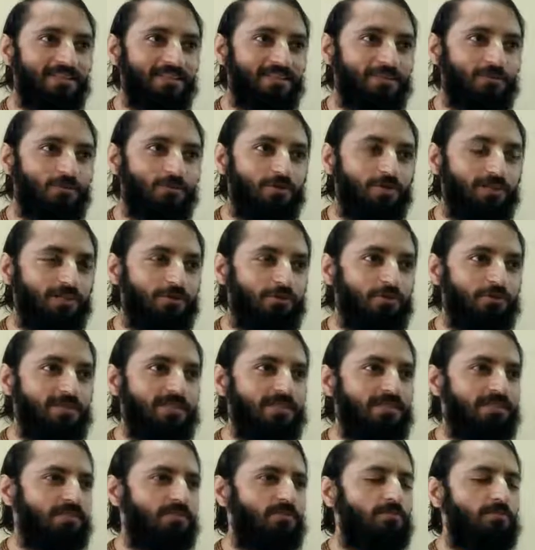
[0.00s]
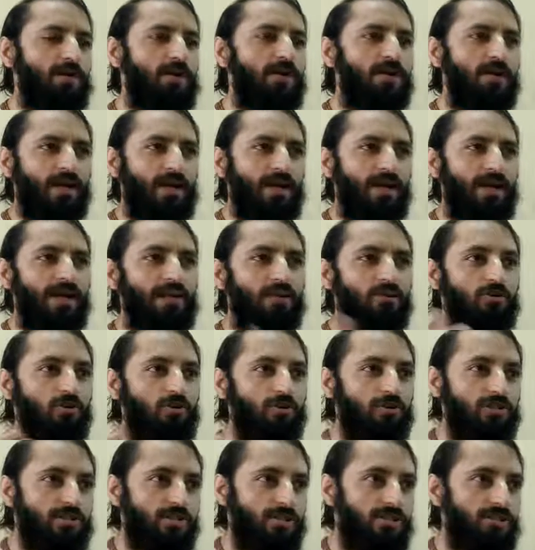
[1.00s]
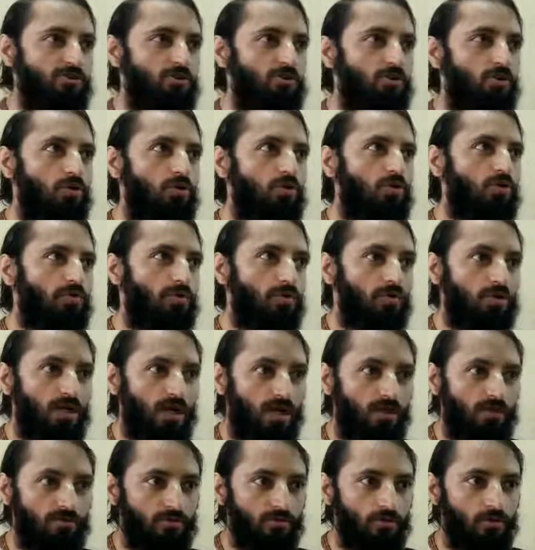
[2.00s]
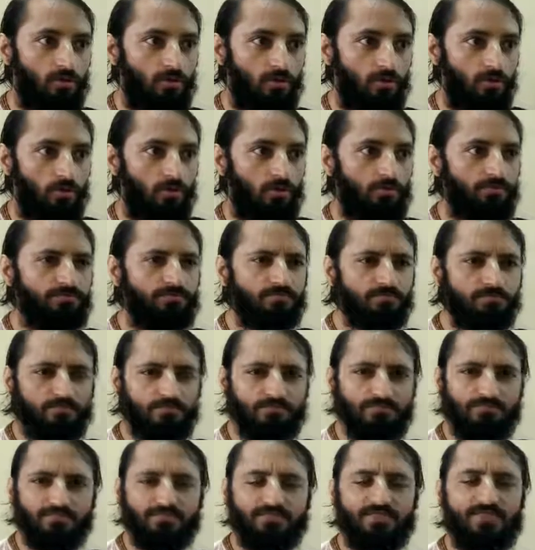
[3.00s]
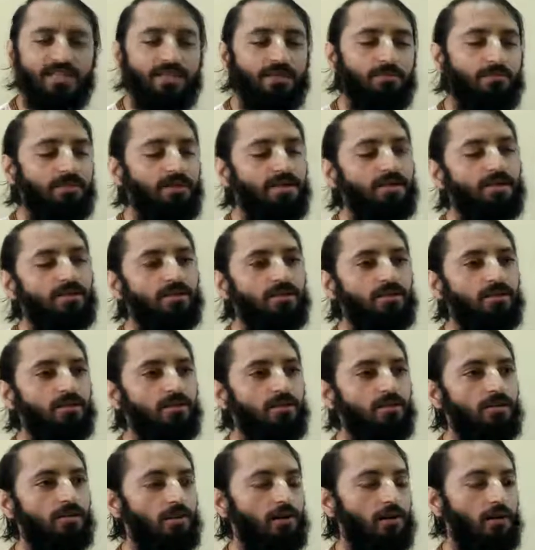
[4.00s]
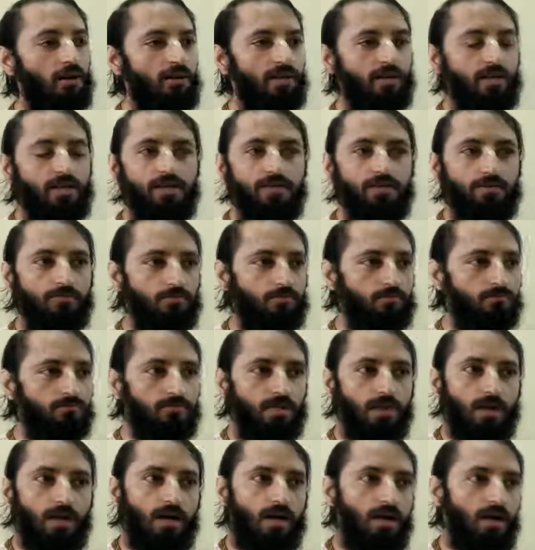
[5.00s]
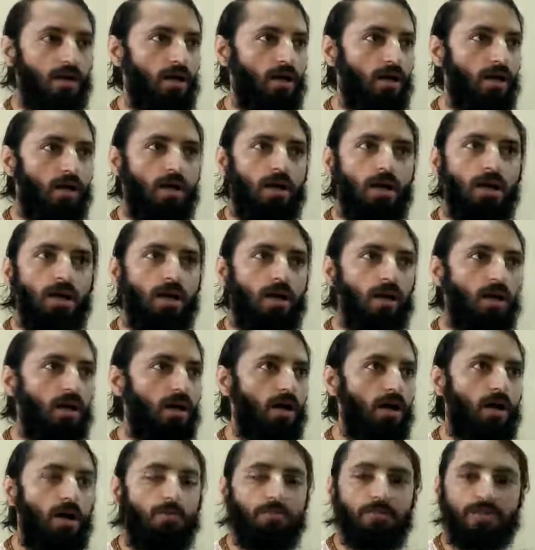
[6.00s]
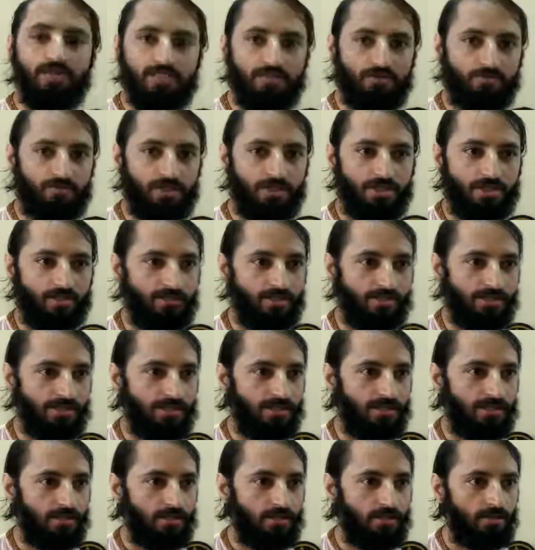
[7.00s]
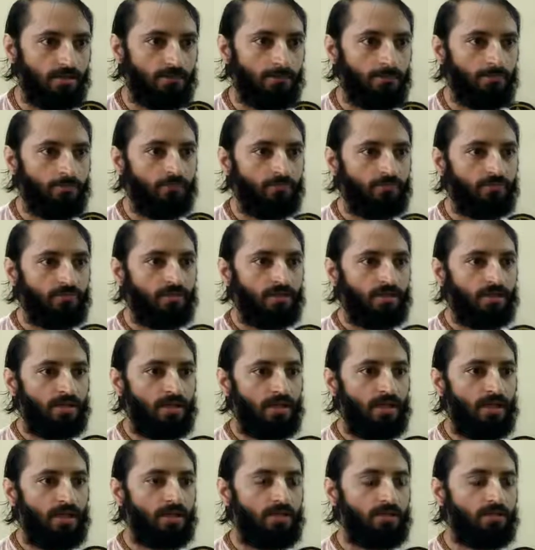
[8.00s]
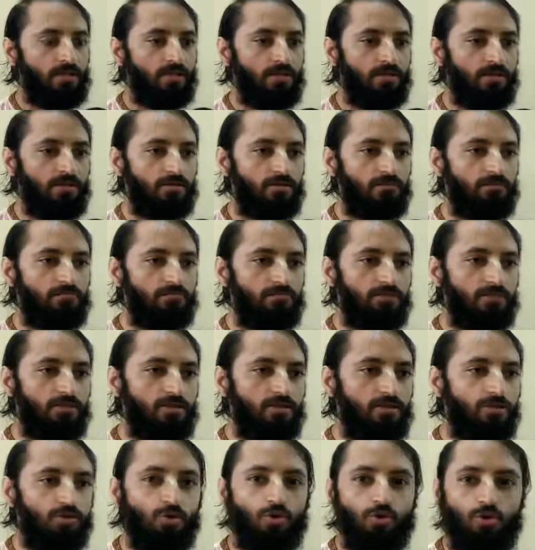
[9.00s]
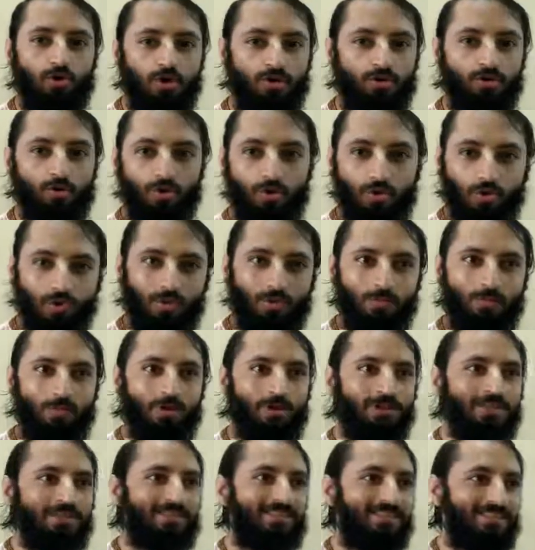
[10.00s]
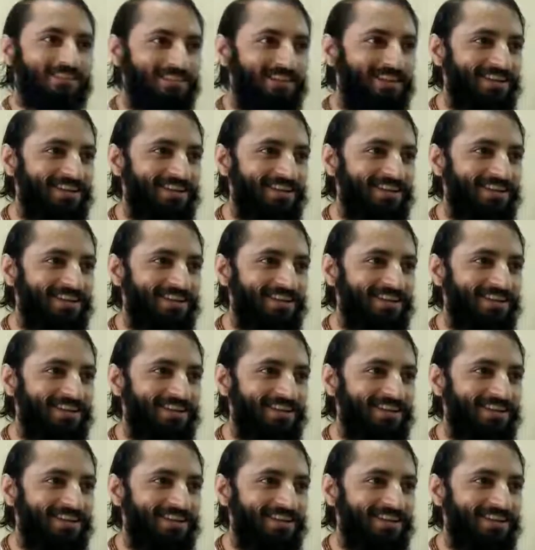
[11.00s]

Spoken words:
devotee he was. I had got a chance to go to Vrindavan Gurukul. And met really amazing Vaishnavas there. And the so-called Gurukul boys,